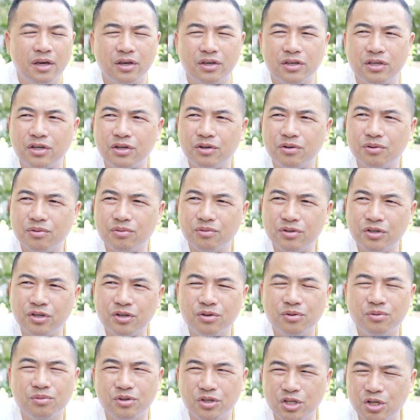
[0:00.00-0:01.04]
you
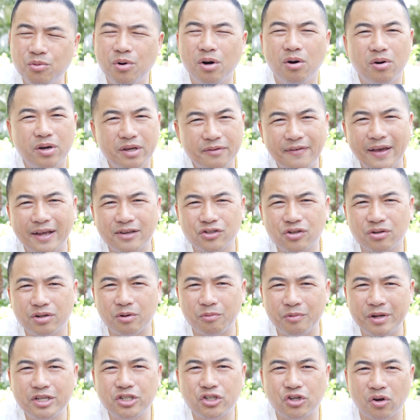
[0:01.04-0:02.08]
will eventually
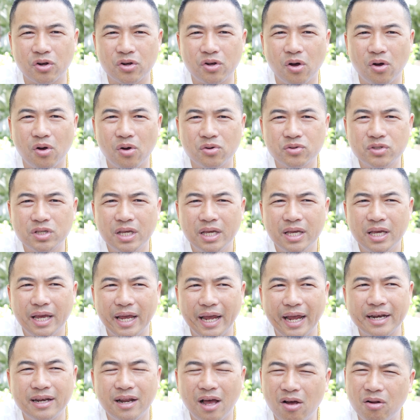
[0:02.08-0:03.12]
reach your goals.
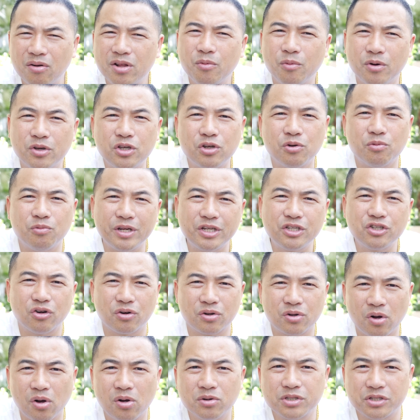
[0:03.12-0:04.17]
And not only will you reach your
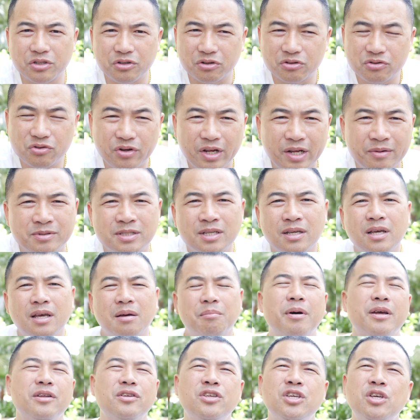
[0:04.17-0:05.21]
goals and your dreams,
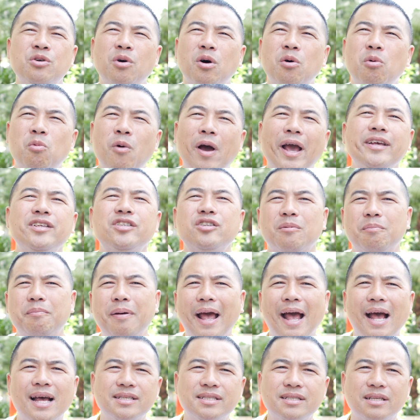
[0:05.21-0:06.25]
but you will way
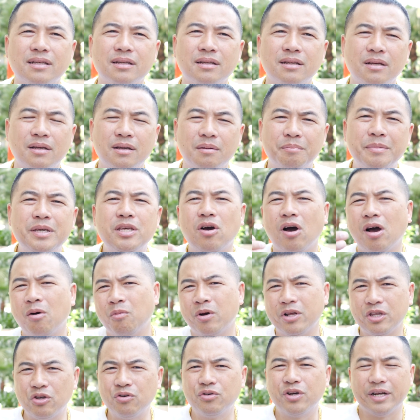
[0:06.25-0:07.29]
surpass it beyond
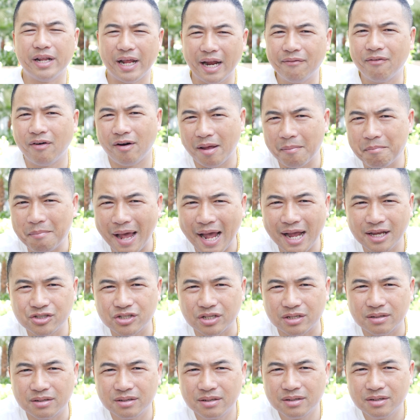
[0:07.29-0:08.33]
what you could ever
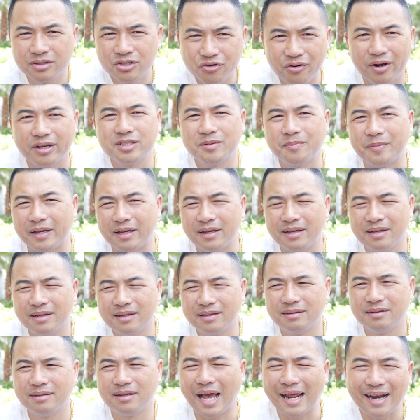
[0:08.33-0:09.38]
imagine. Trust me.
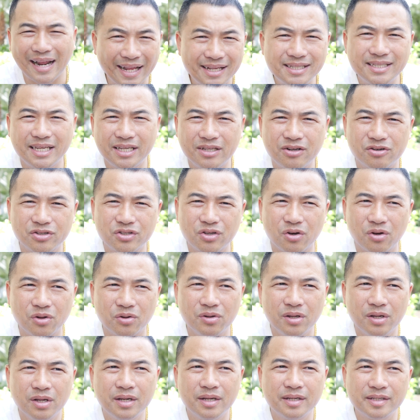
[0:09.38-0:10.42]
At 18 years
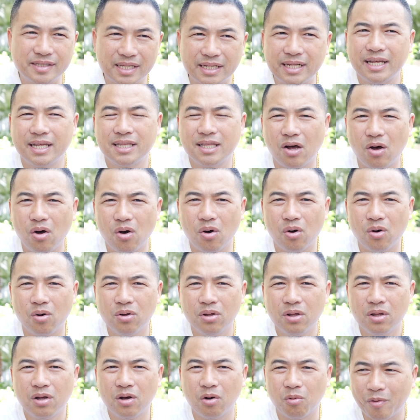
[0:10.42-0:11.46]
old, sitting in the hole,
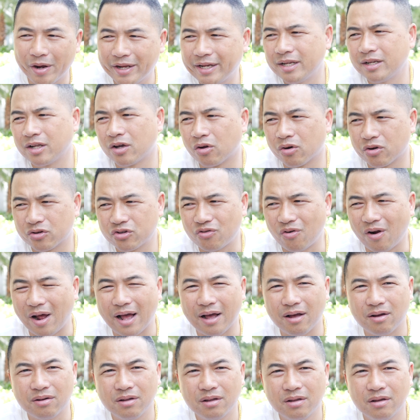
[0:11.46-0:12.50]
waiting to go to
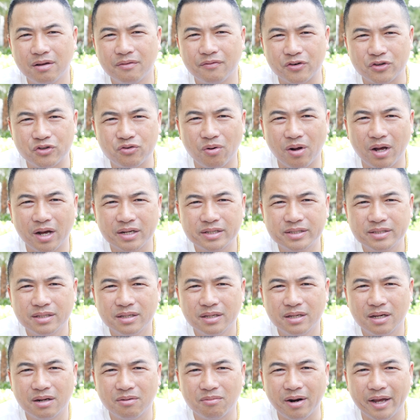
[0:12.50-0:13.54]
trial for drugs,
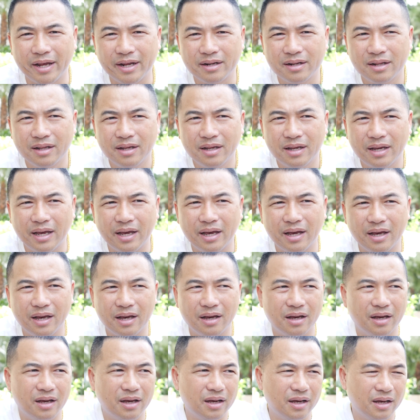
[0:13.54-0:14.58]
right?
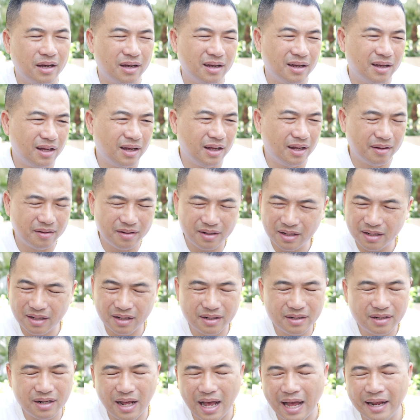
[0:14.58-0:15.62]

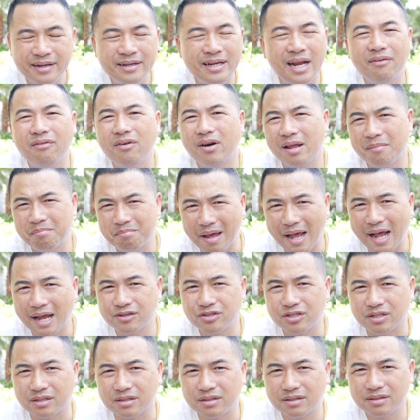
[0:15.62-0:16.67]
I never
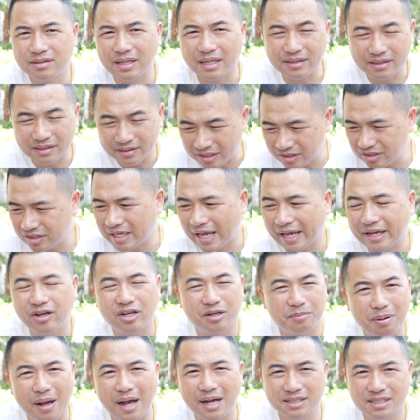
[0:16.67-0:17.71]
imagined that this day
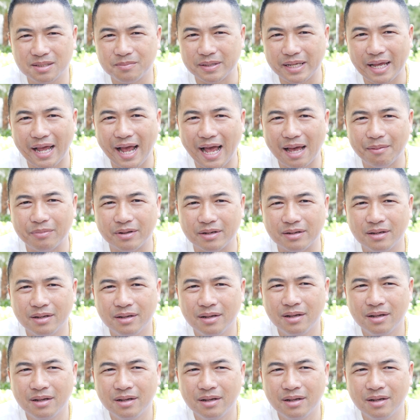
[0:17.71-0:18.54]
could possibly happen,